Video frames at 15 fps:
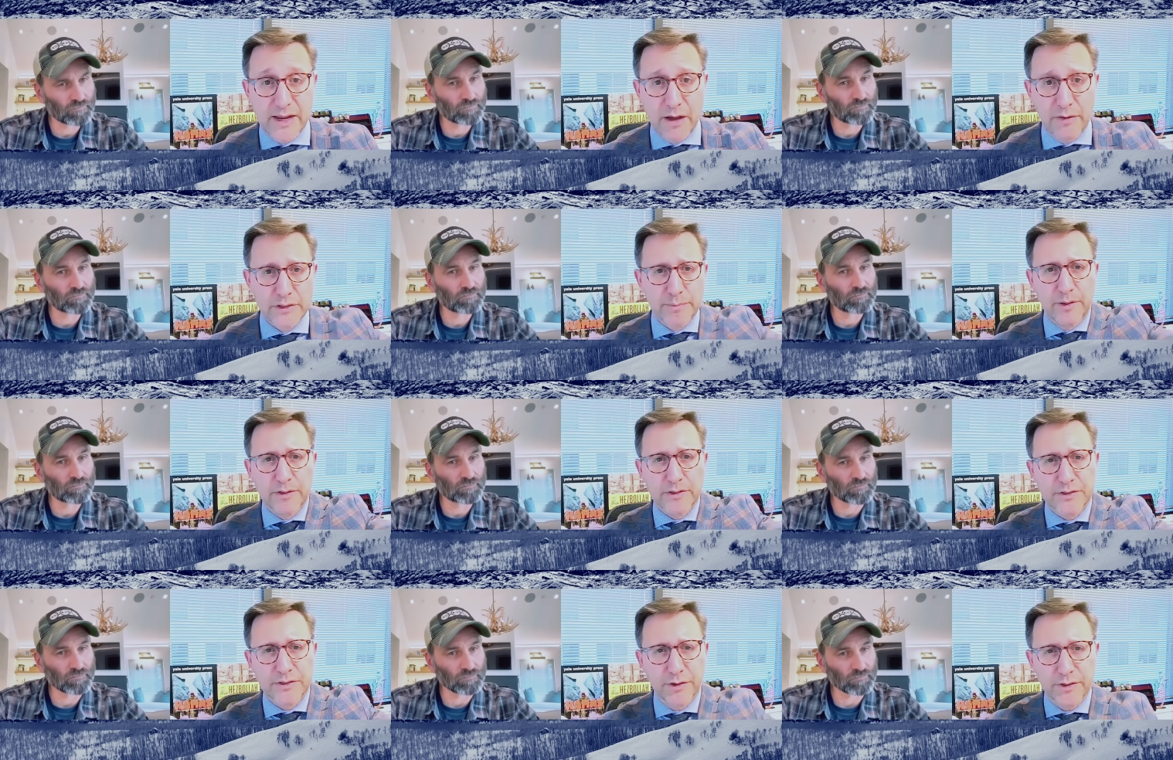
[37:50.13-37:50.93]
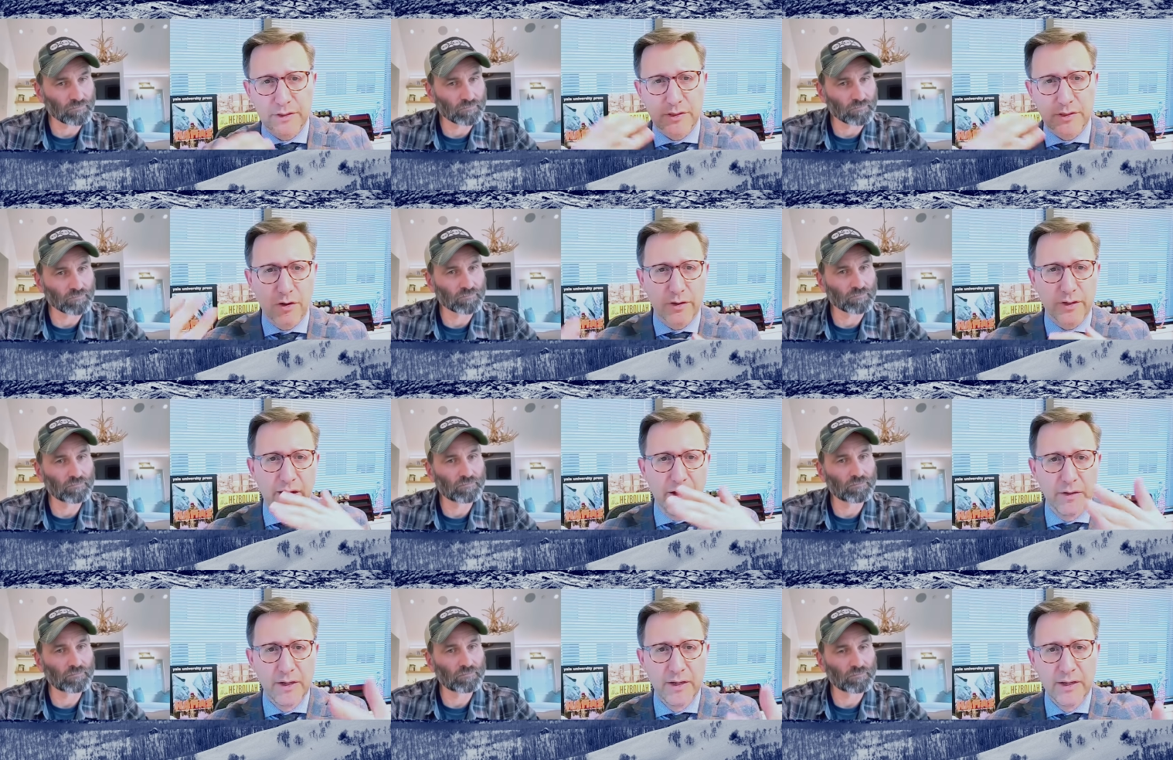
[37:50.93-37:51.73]
Speaker 1: Now Hezbollah is starting to target
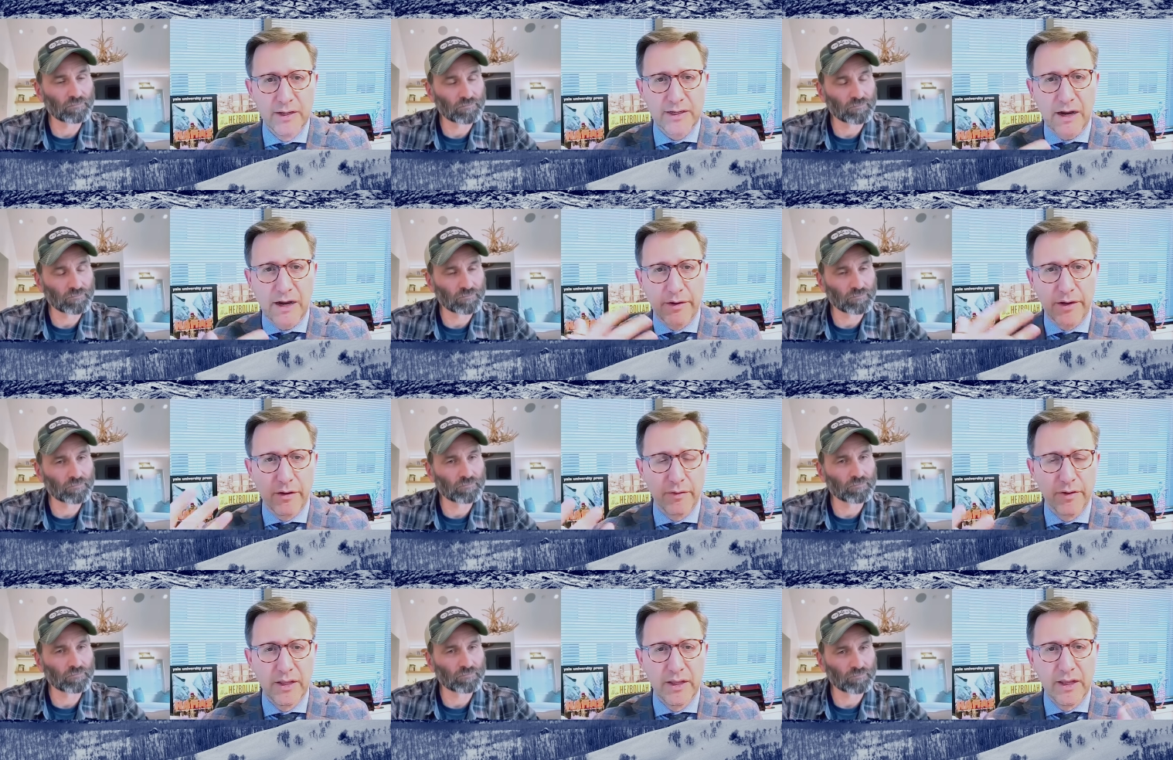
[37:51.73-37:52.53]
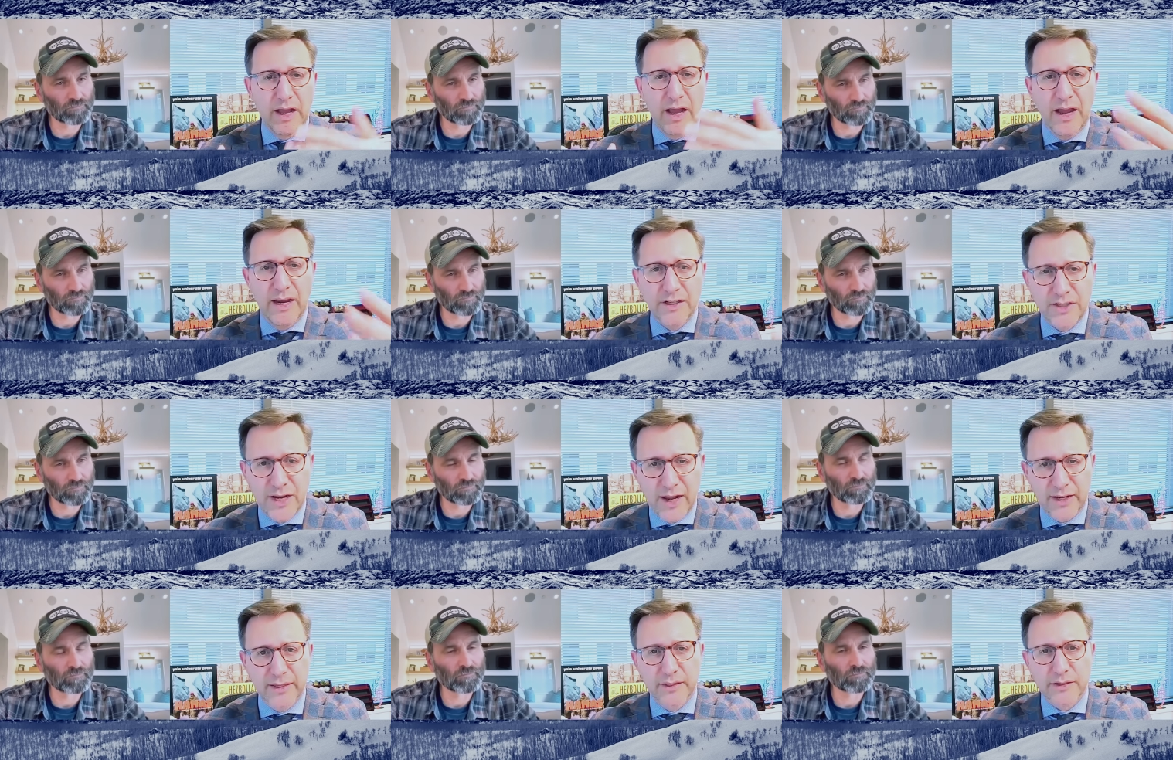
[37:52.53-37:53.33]
out, carry out
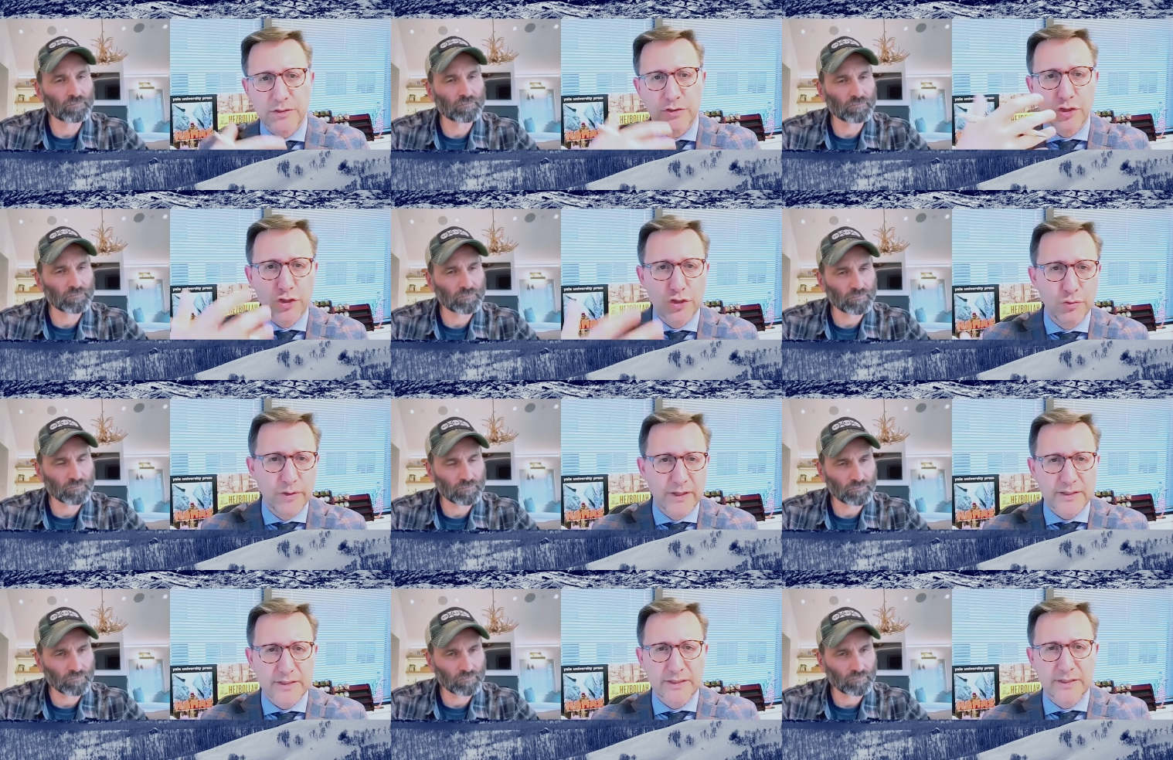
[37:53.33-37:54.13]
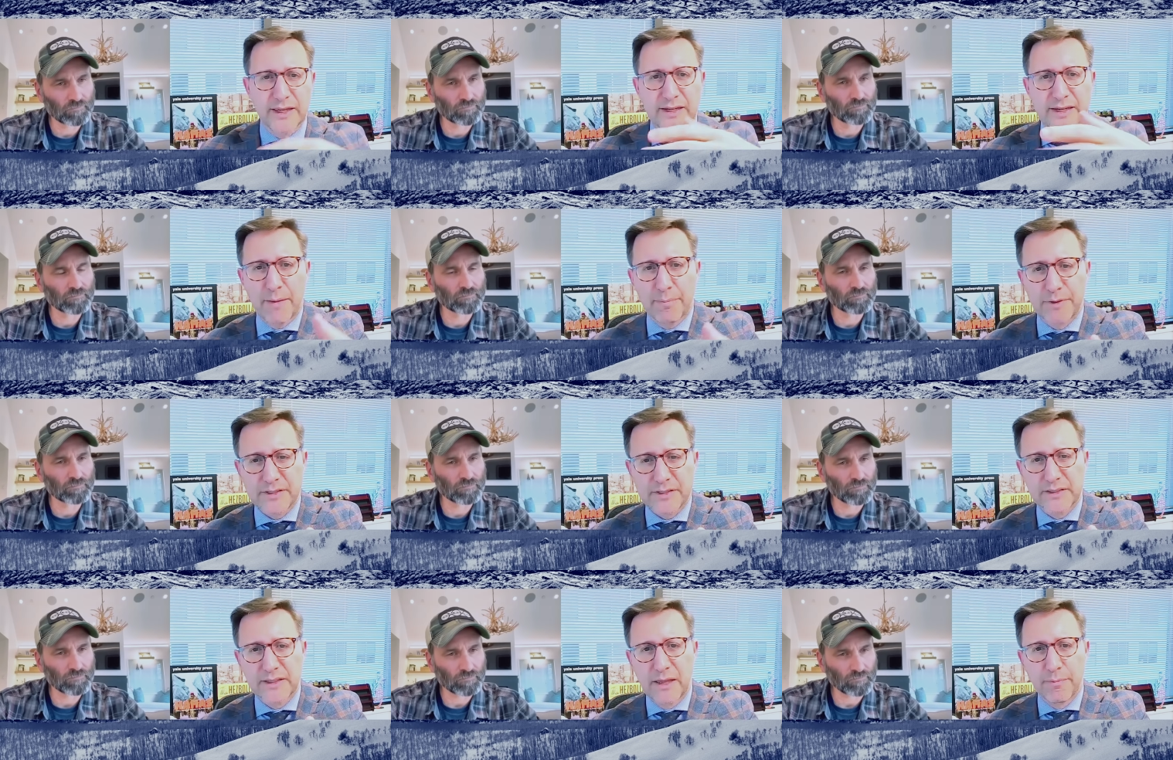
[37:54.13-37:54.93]
hijackings and shootings and
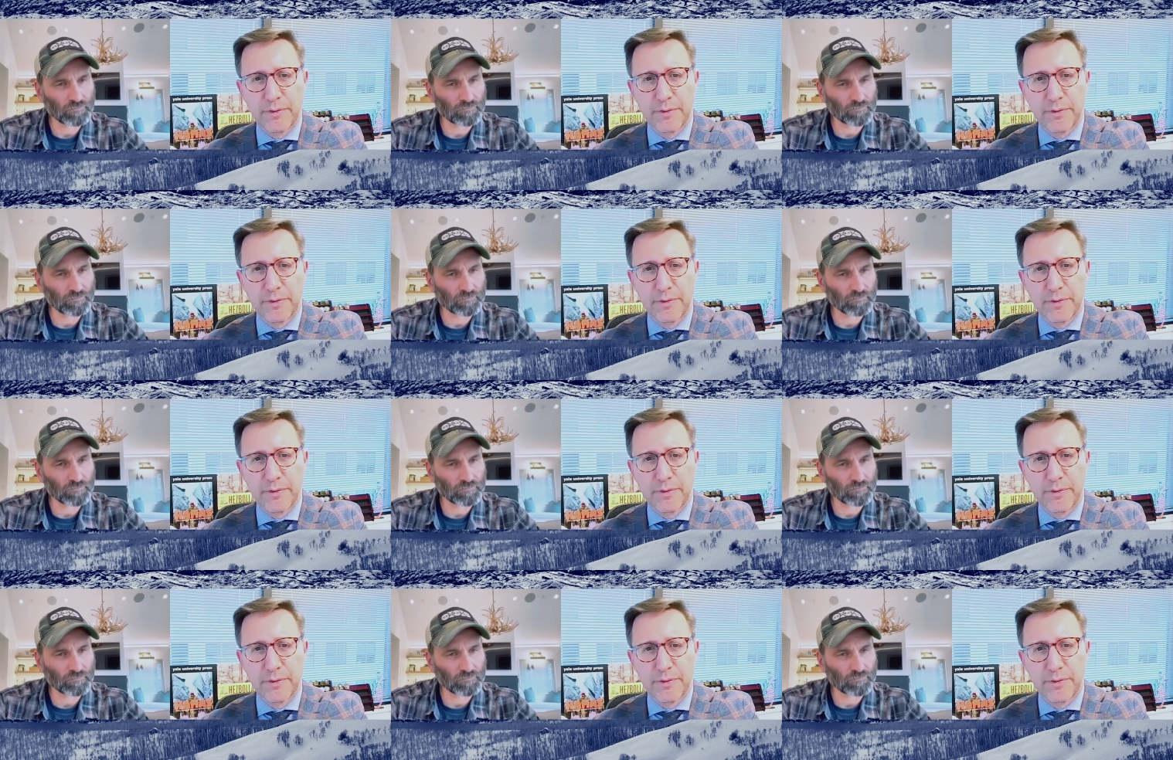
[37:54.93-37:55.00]
kidnappings in